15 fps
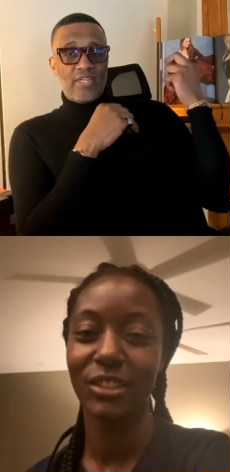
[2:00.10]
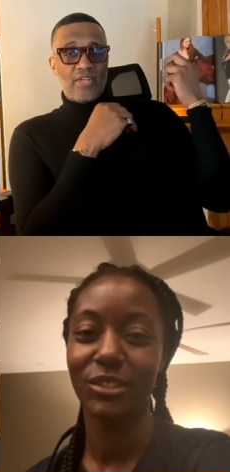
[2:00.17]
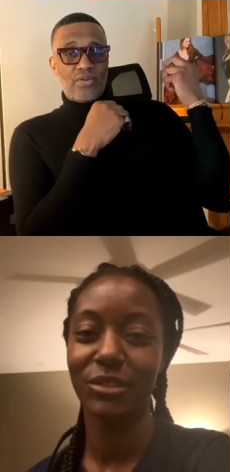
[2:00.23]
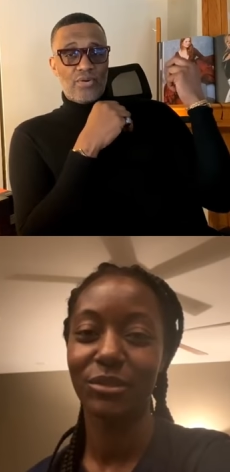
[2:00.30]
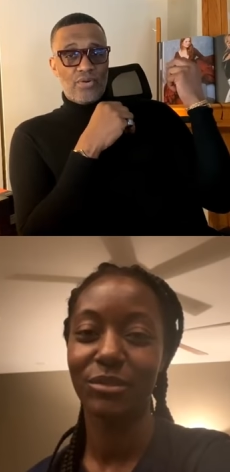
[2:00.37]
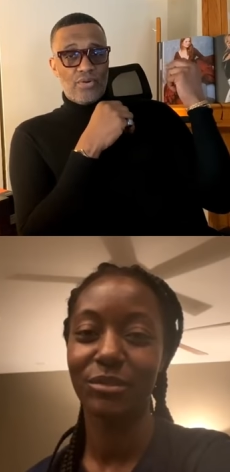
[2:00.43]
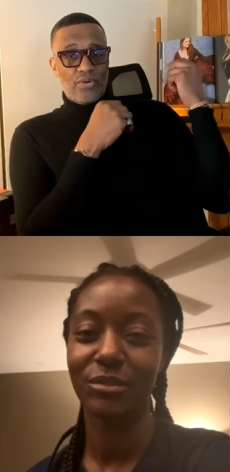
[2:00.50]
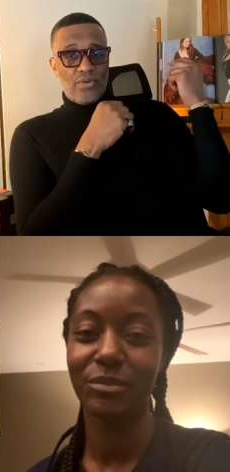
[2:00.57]

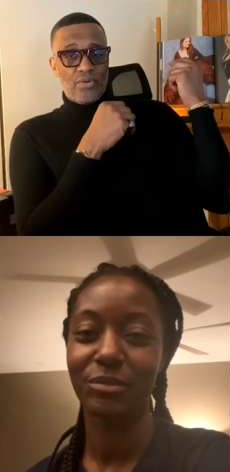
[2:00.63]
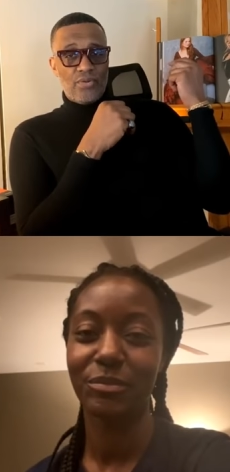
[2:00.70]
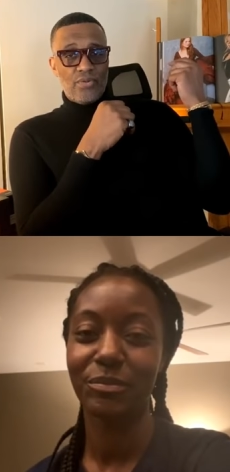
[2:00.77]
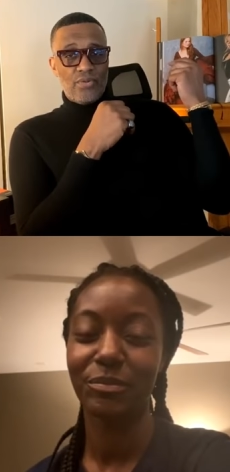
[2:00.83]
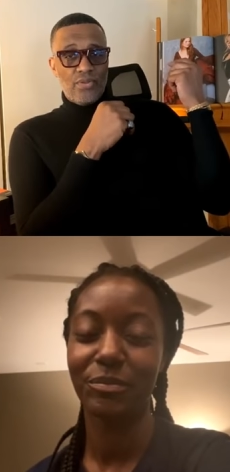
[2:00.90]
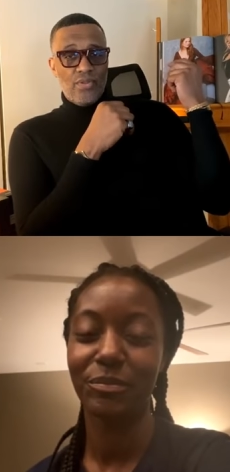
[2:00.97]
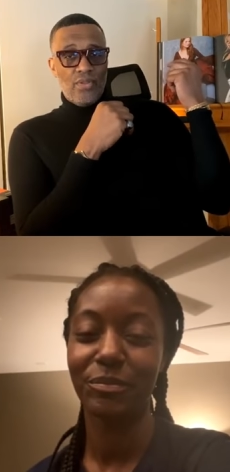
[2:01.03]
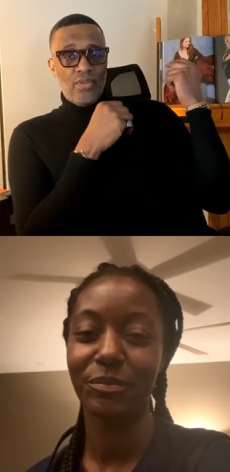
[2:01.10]
Speaker 1: girl
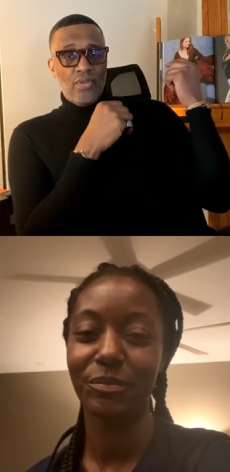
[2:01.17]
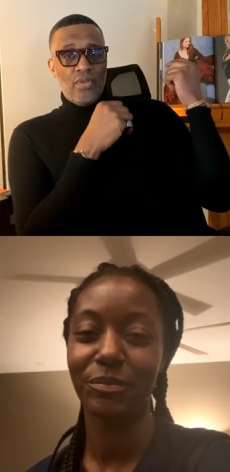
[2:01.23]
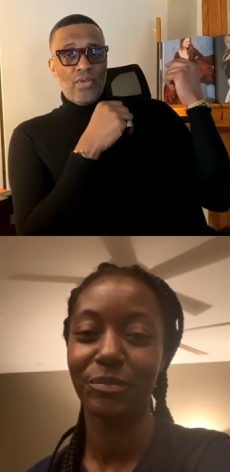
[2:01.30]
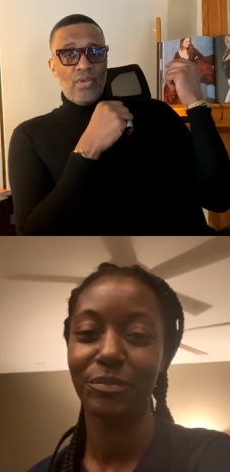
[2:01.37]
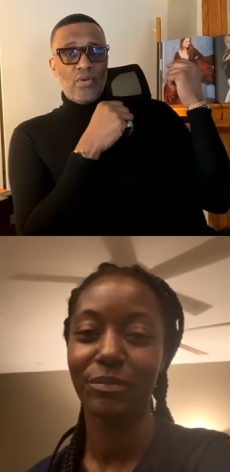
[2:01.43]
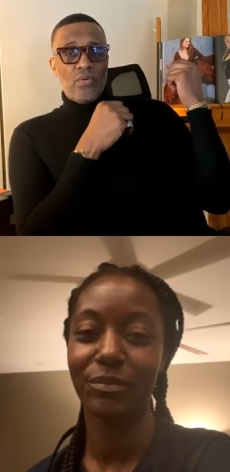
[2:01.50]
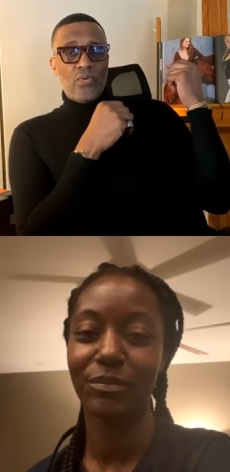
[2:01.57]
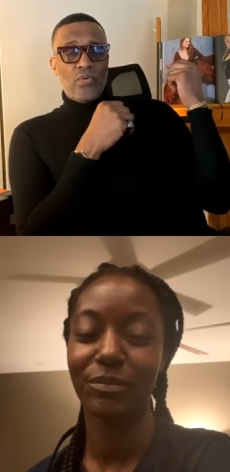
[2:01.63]

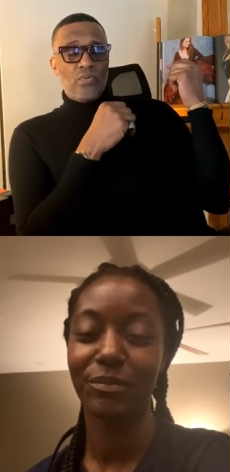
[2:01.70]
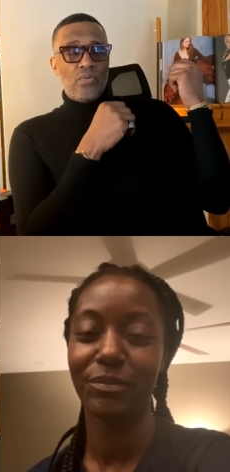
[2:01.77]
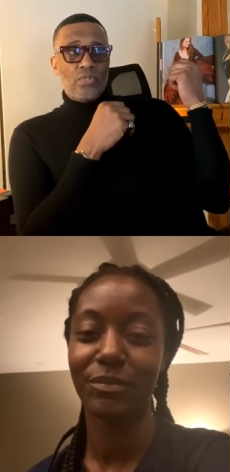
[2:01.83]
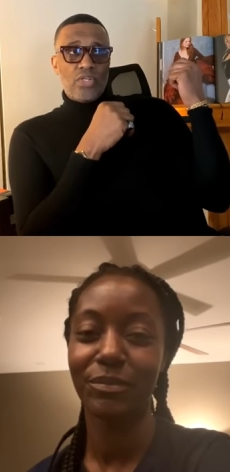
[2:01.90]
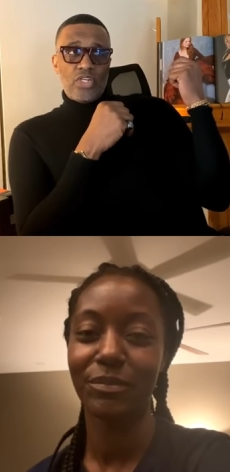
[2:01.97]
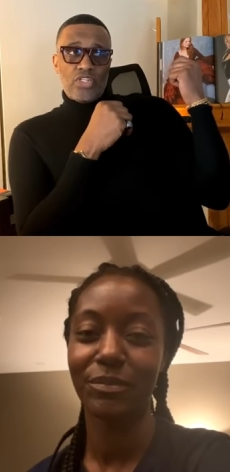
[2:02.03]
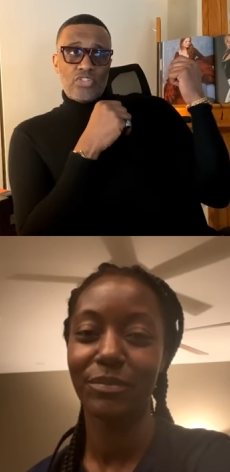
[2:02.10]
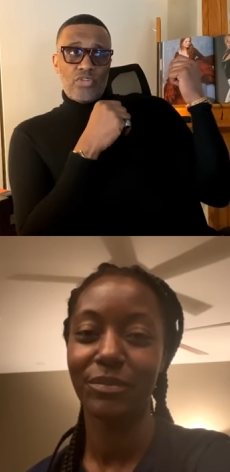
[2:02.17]
who
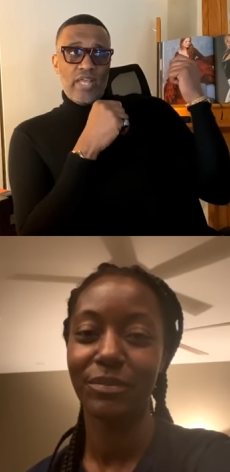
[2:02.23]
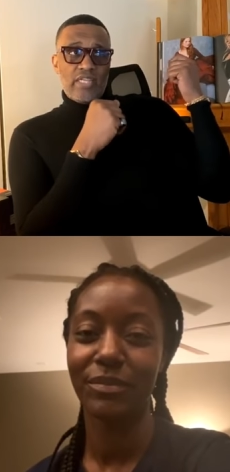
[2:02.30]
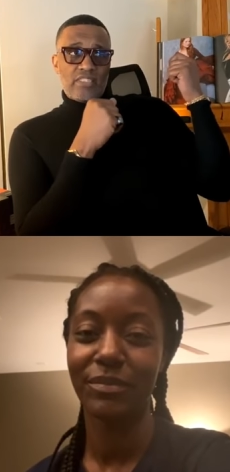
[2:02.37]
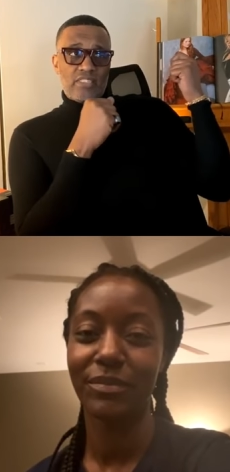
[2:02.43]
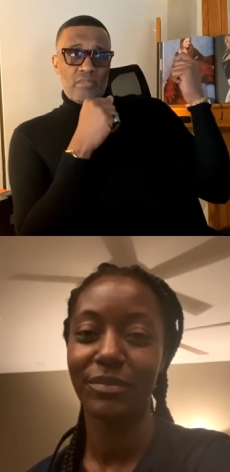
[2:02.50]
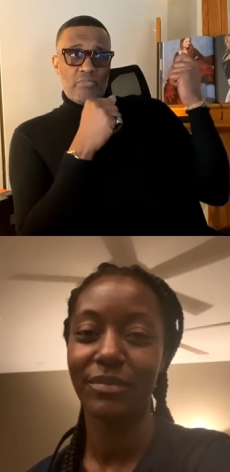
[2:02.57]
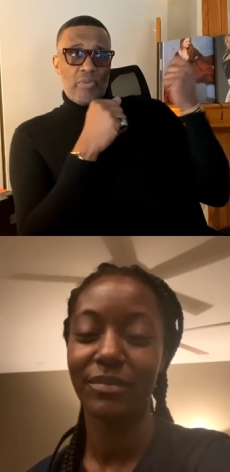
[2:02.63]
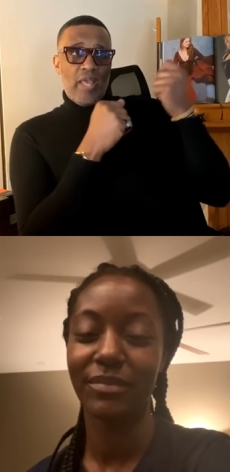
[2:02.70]
attracts
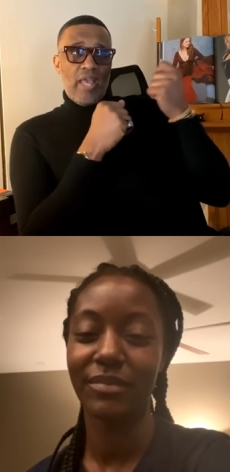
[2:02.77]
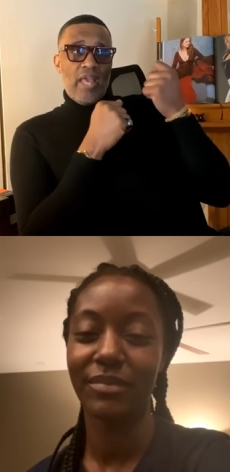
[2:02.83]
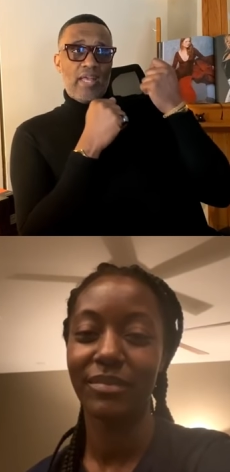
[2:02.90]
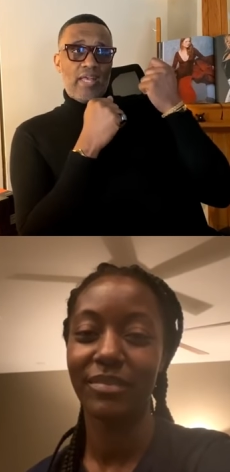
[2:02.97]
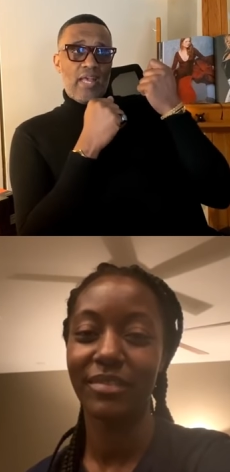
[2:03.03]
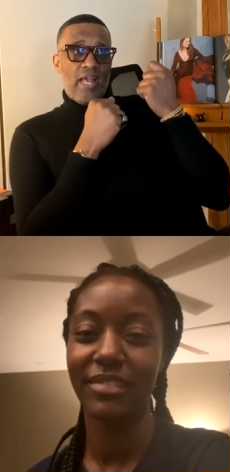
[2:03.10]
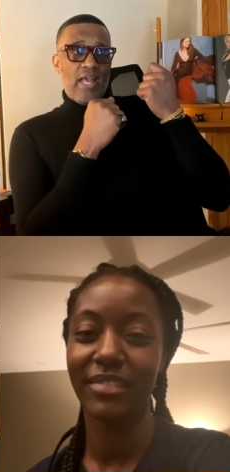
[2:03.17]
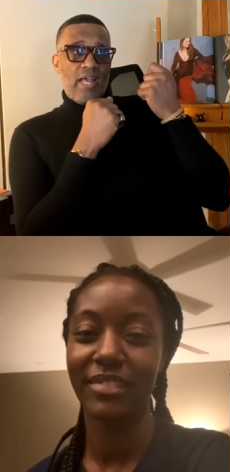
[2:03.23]
the bad
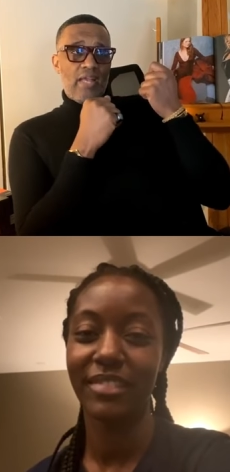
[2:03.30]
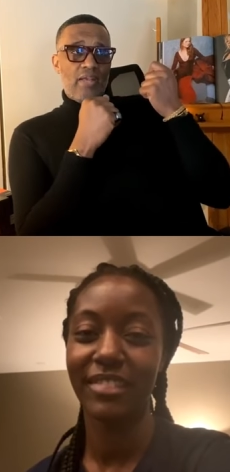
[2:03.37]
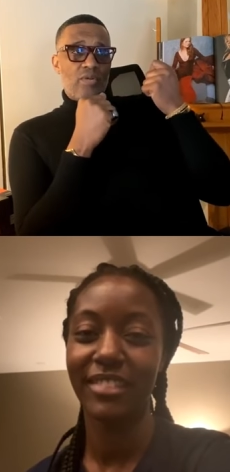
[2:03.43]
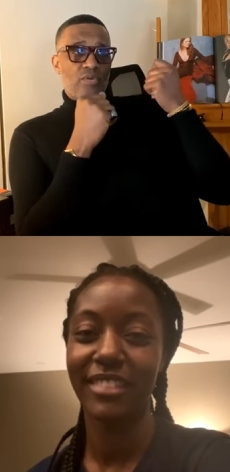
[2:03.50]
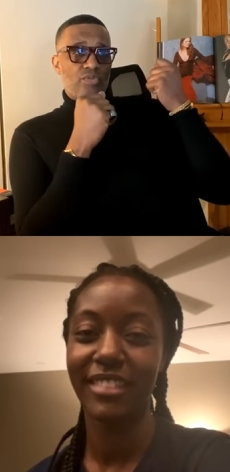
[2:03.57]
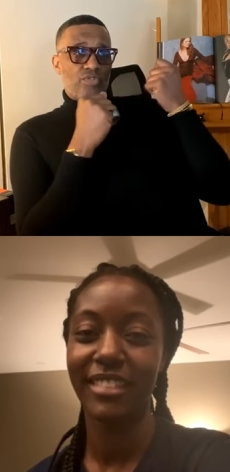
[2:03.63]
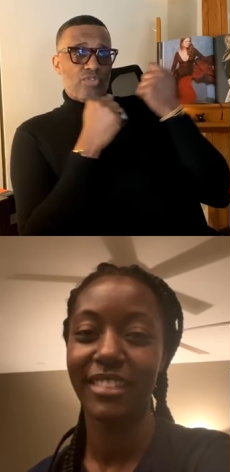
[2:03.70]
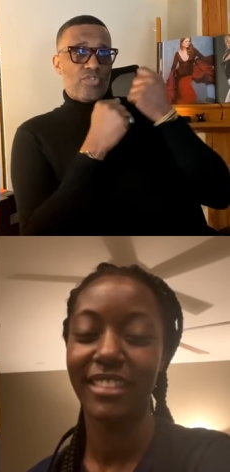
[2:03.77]
guy
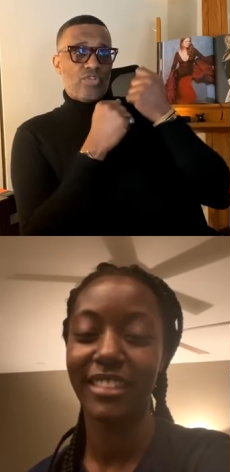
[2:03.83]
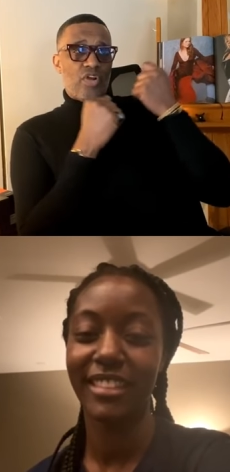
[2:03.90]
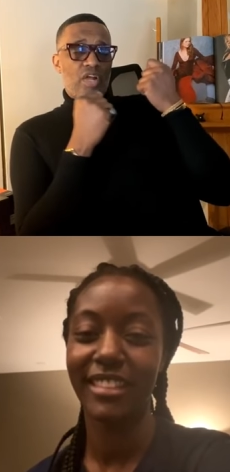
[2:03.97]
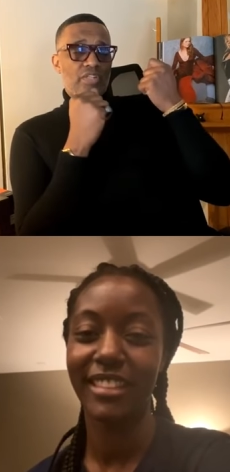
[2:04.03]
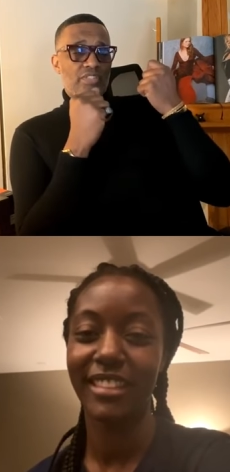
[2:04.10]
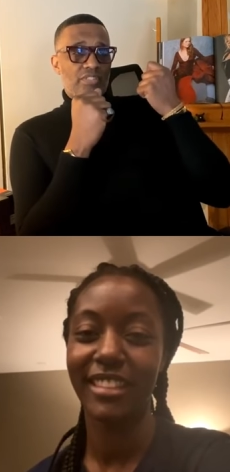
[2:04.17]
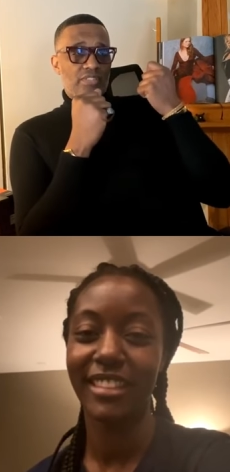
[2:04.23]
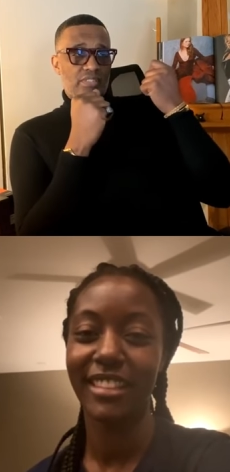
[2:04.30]
who's a
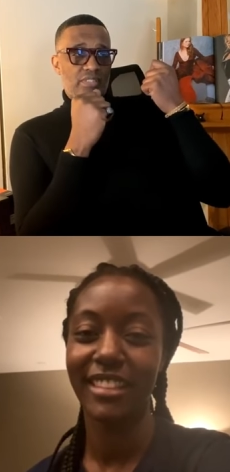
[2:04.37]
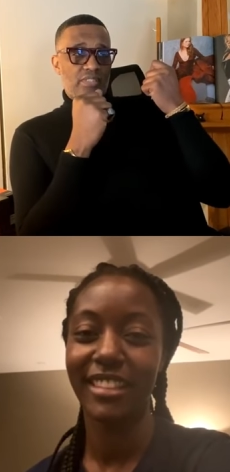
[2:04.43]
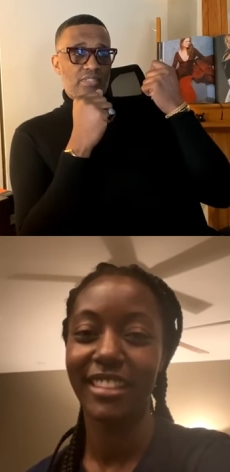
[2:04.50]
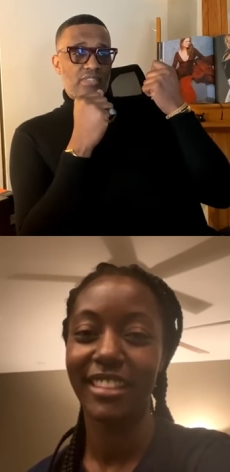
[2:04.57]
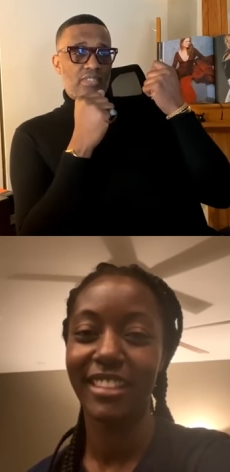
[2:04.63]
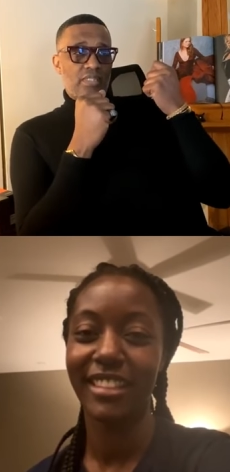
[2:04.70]
narcissist